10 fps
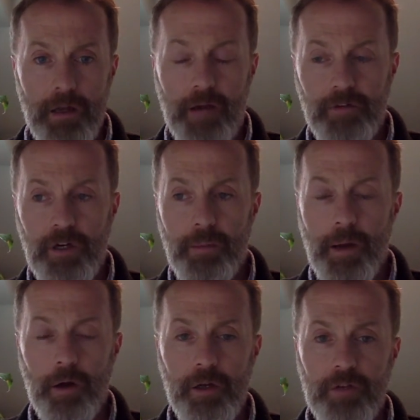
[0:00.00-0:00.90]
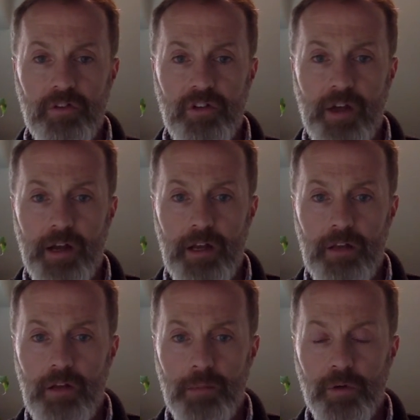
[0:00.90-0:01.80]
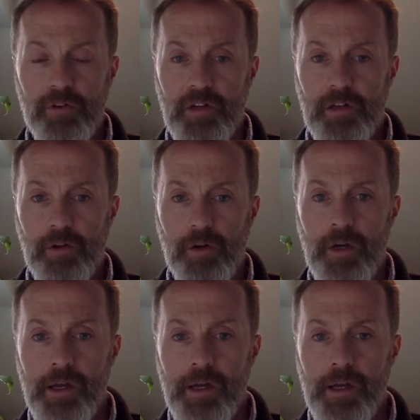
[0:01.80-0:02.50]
African American society in particular.